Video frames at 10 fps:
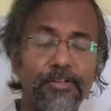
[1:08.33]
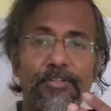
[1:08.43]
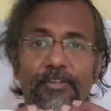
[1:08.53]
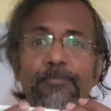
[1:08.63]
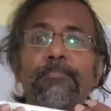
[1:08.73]

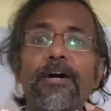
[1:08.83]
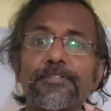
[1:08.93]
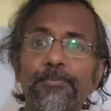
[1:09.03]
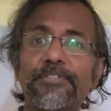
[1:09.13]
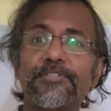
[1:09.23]
It has a
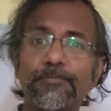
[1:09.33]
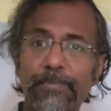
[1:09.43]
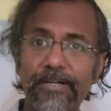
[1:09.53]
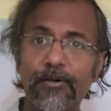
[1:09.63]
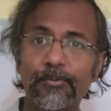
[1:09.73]
mass which is
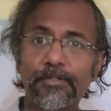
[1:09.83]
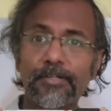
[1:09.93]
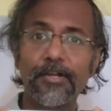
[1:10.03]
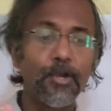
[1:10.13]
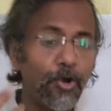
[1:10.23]
spread out.
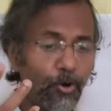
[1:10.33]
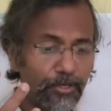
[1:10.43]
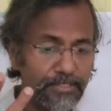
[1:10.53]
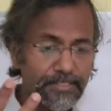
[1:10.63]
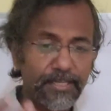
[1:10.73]
Or
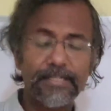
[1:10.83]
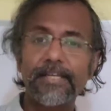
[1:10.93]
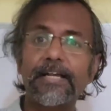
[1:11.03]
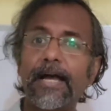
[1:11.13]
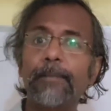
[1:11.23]
let's say I
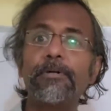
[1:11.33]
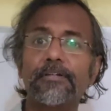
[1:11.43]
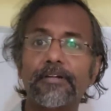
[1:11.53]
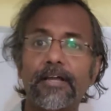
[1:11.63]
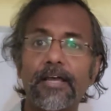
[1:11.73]
take a
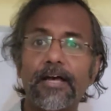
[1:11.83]
hammer.